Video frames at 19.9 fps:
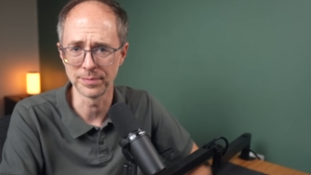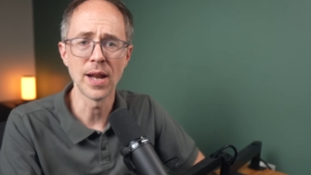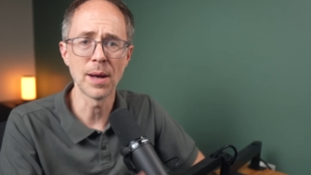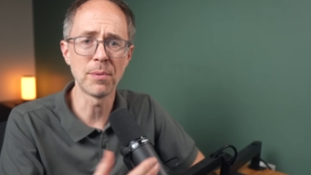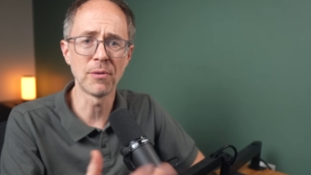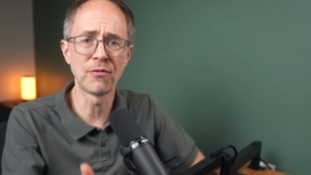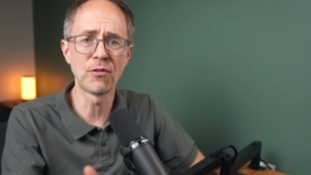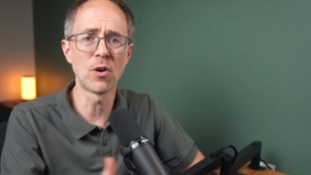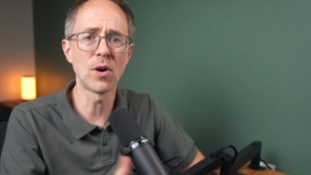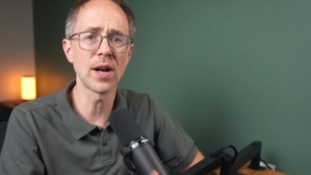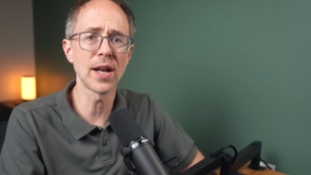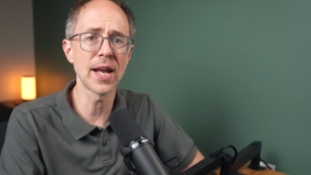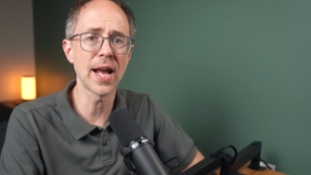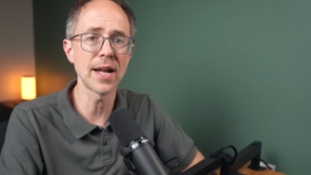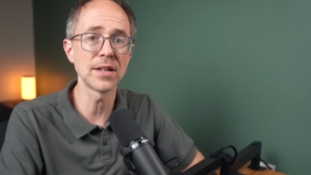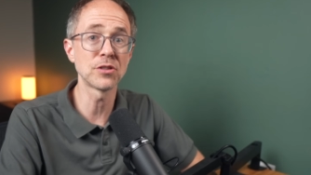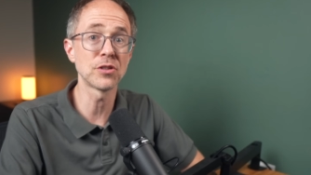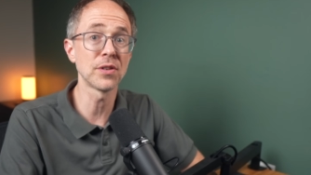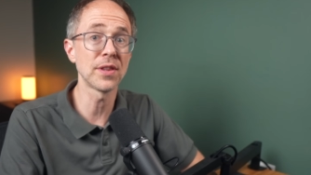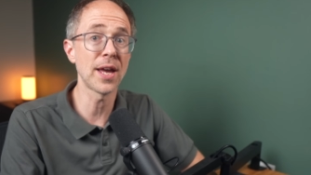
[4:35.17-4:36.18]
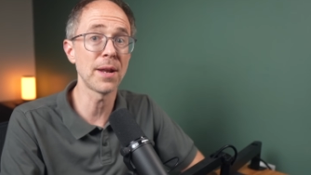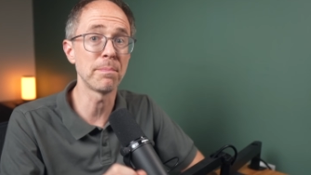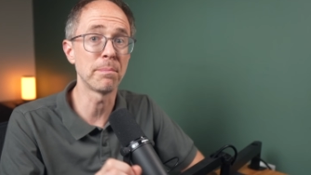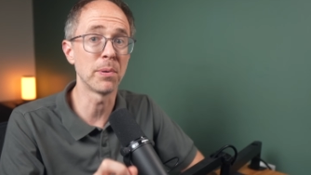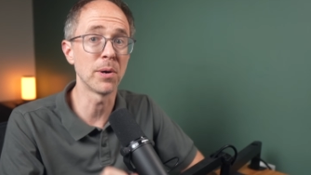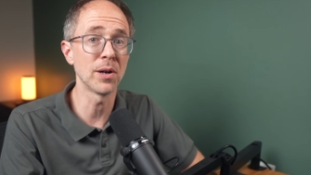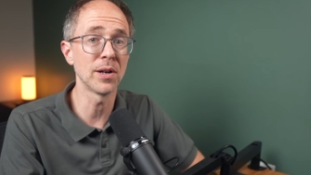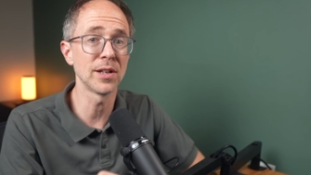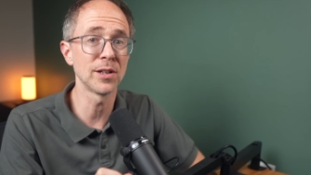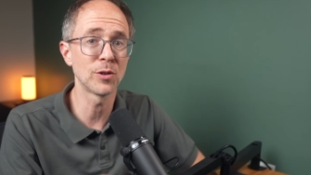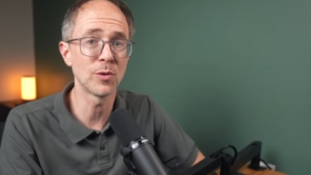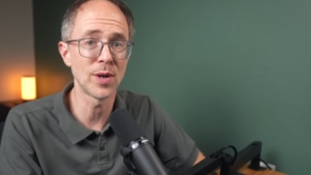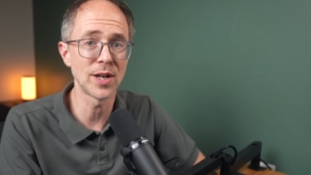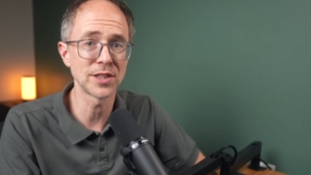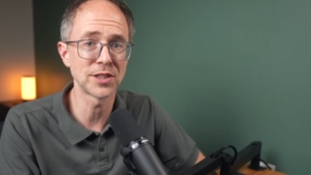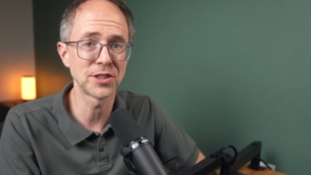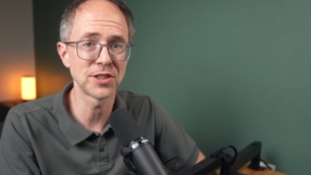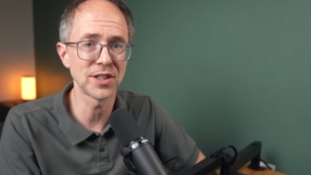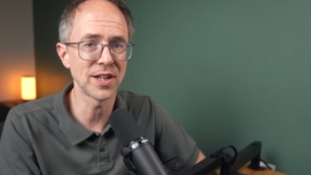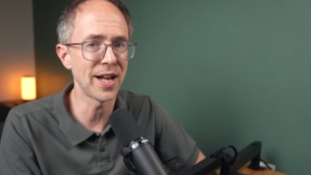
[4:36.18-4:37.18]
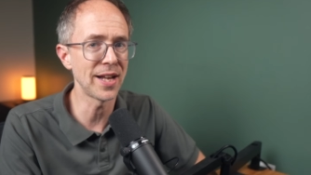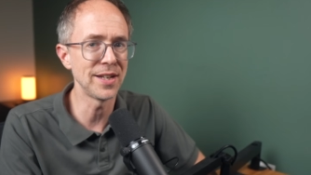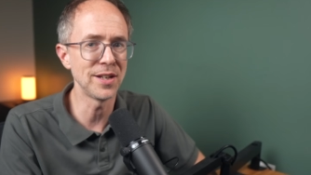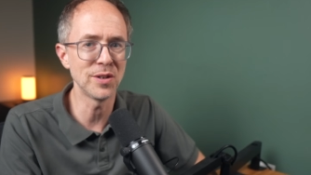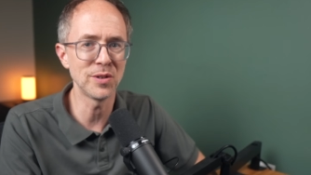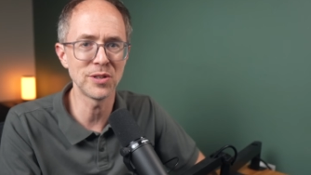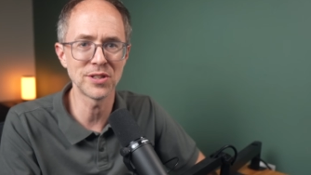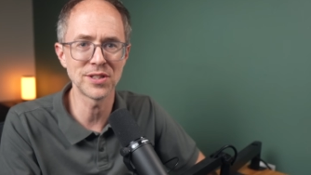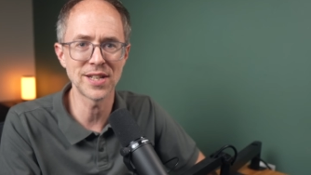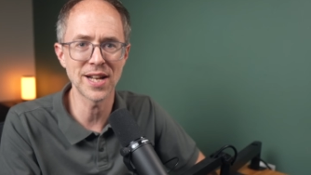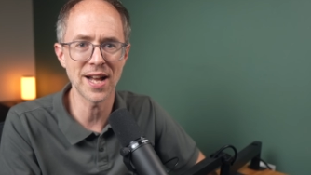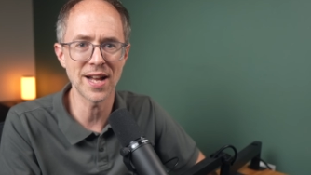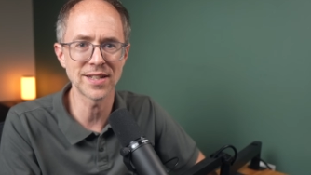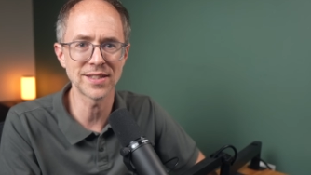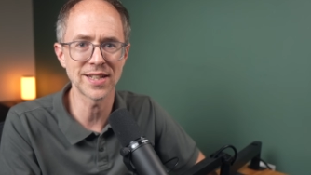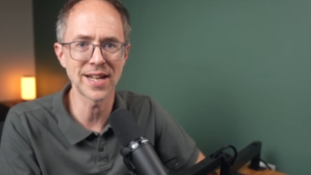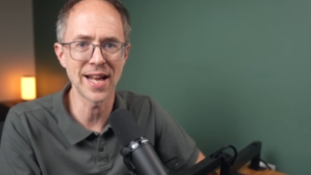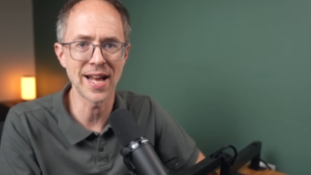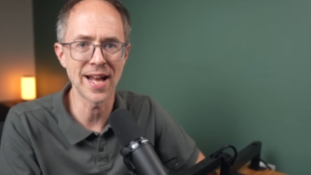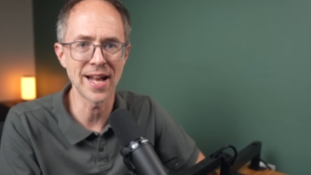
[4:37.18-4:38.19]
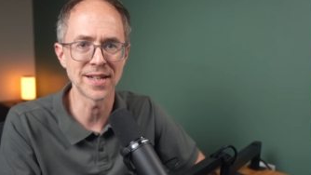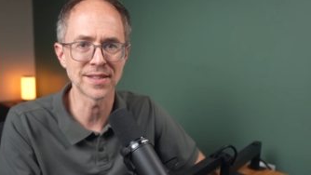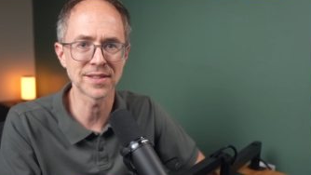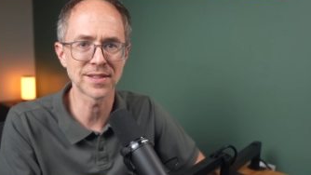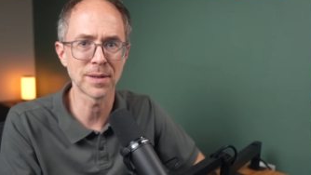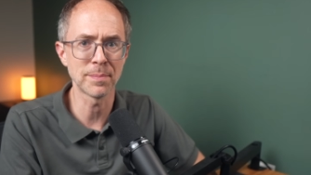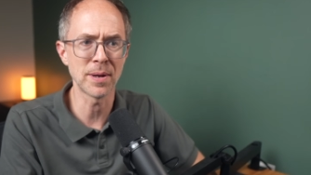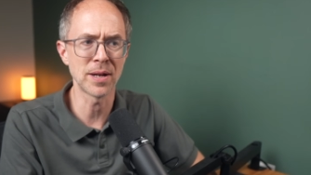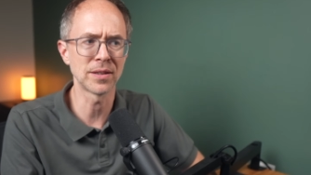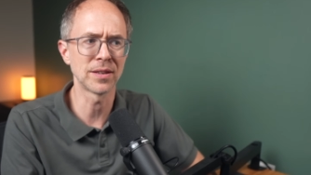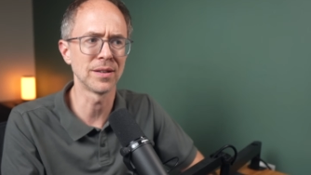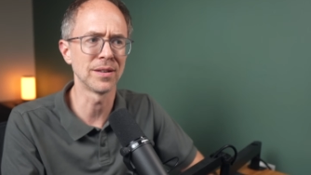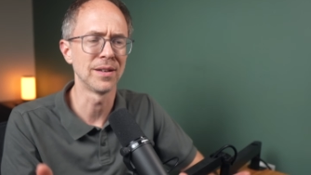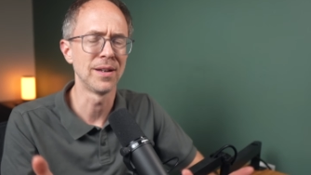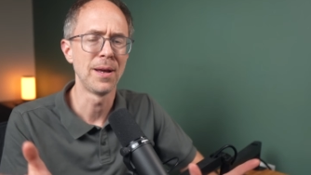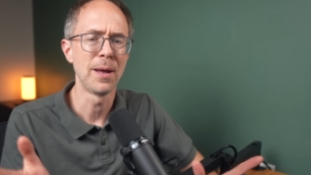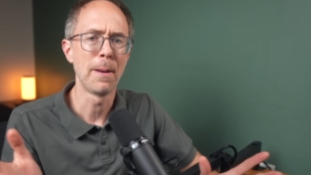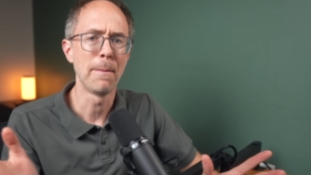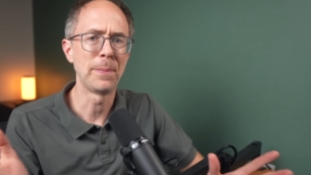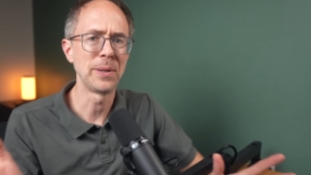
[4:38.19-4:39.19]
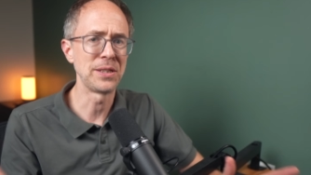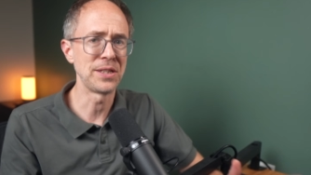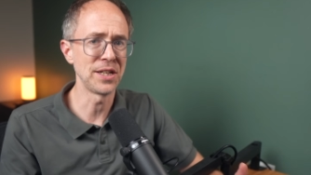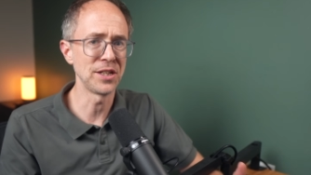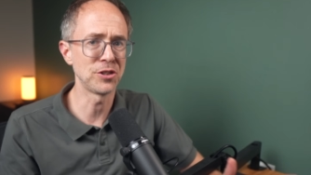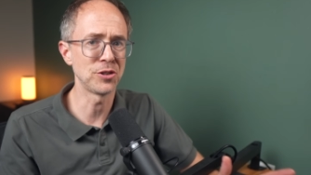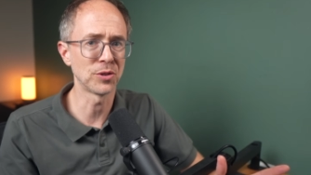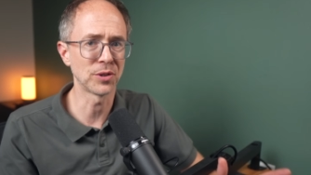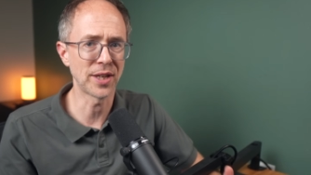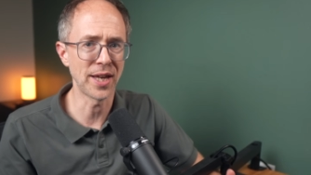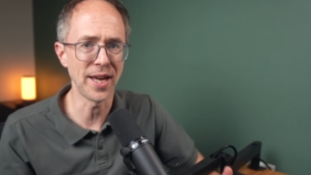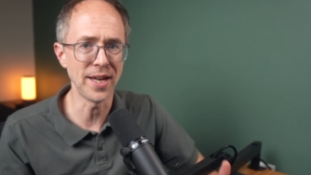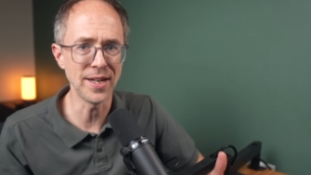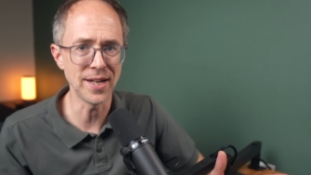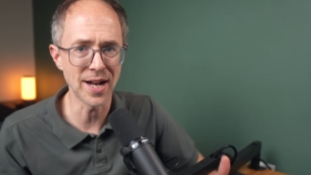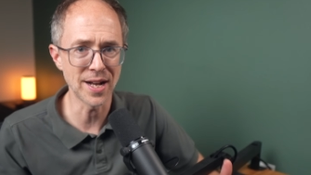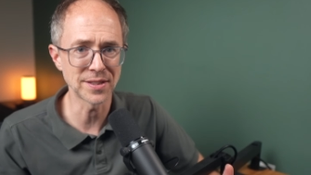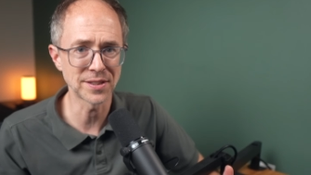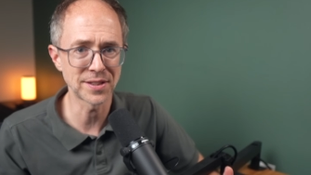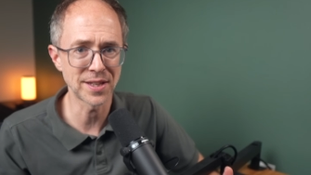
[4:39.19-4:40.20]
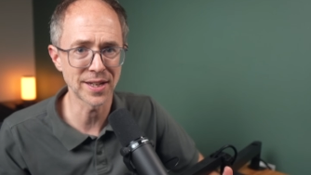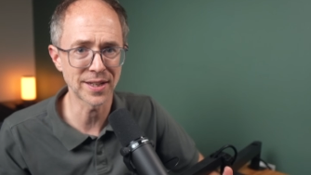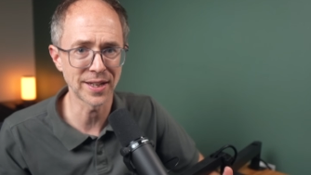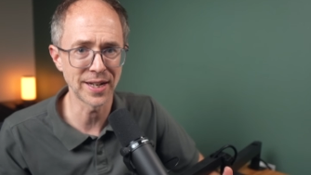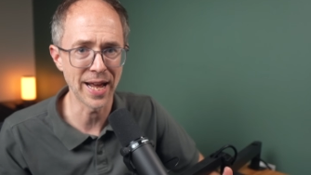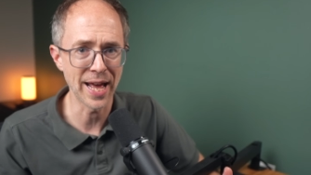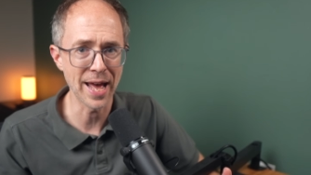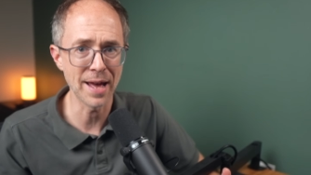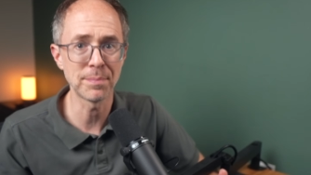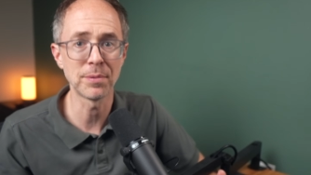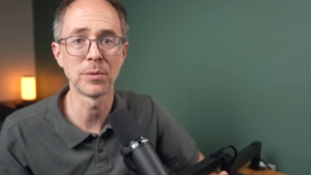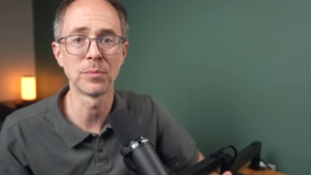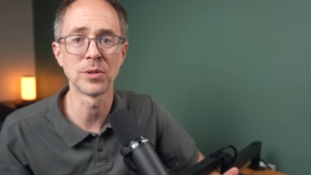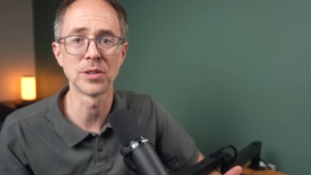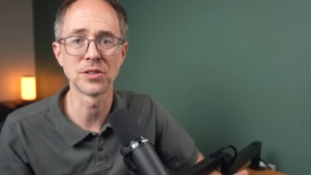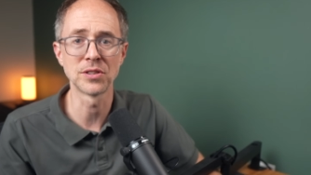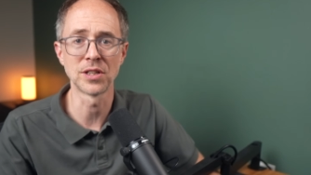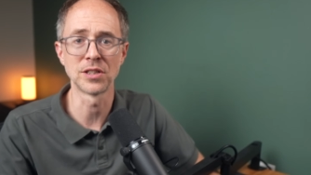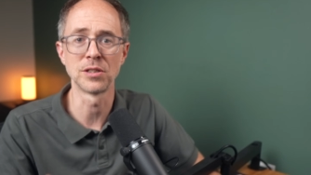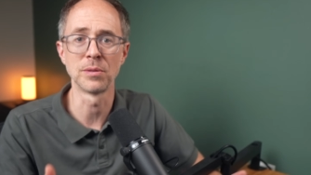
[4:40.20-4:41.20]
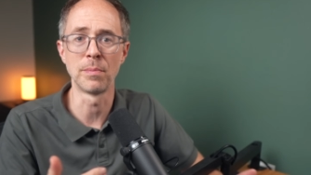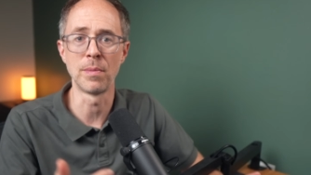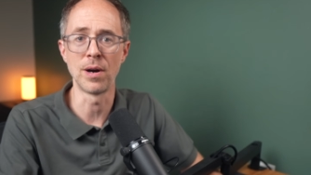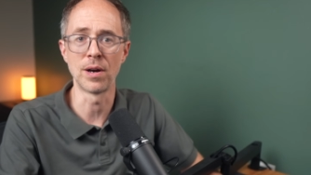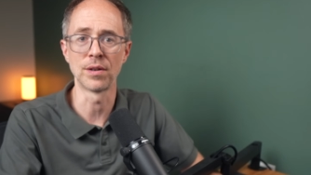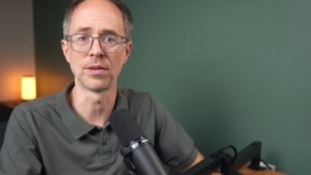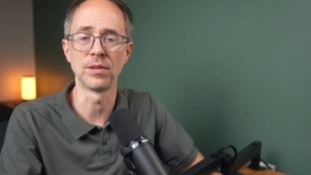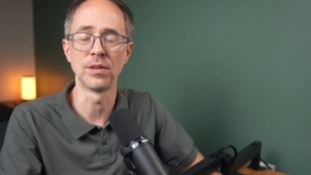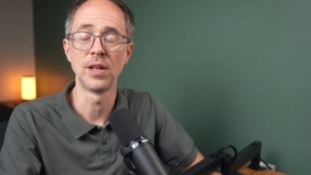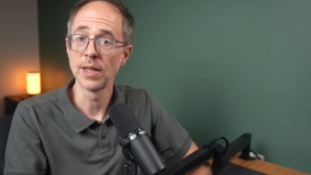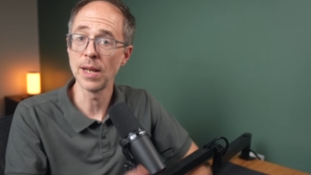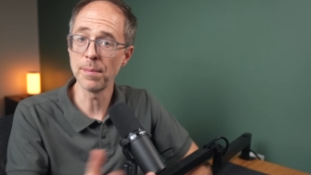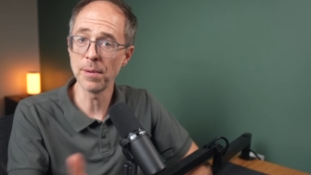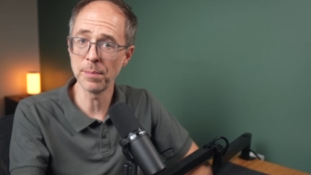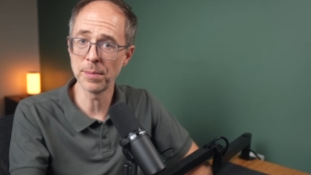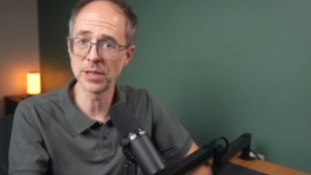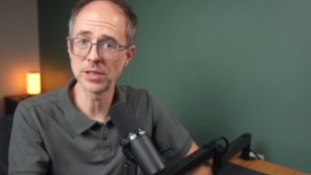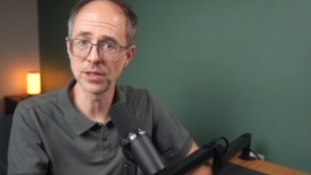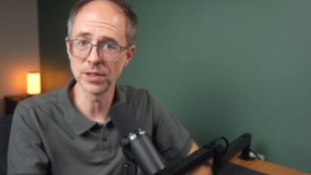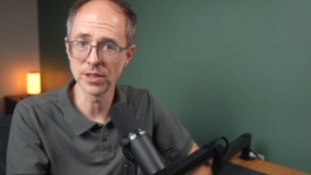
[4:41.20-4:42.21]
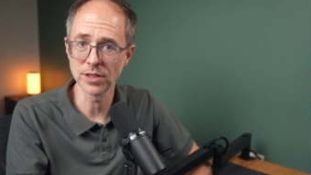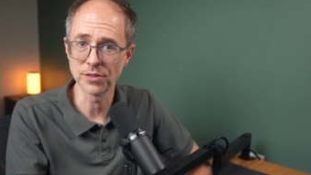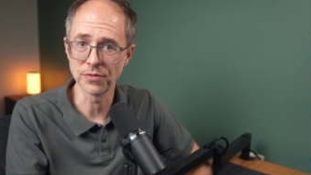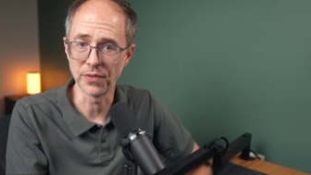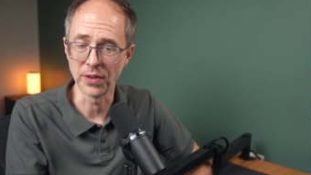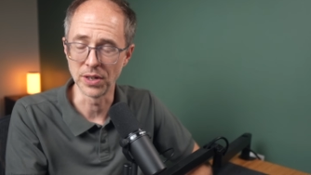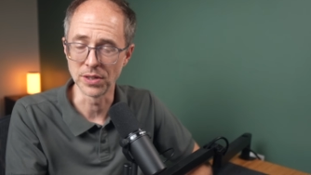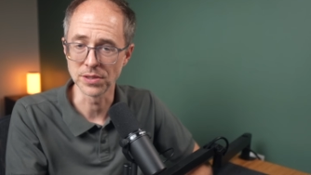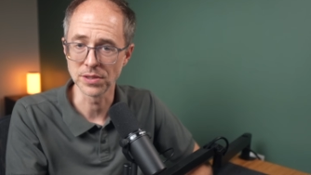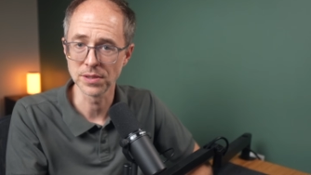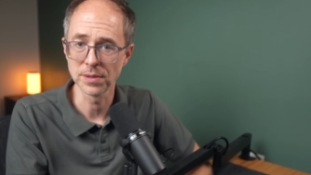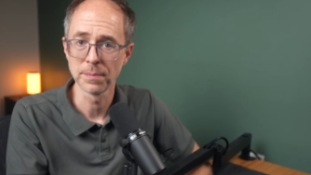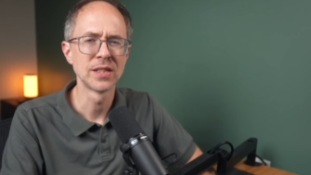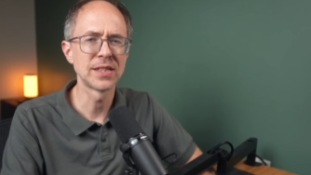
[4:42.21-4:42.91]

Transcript: Now, before I answer that burning question, question I know you're dying to ask about the potential chaos that can happen with such a model, let me mention this first.